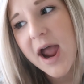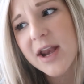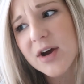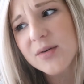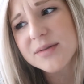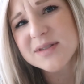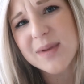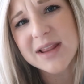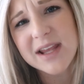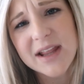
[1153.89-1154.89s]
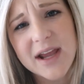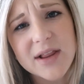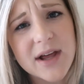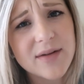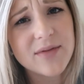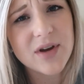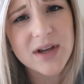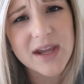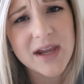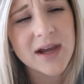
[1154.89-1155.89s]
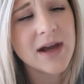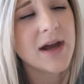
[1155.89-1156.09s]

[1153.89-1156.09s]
I know it was mainly like a lot of cooking.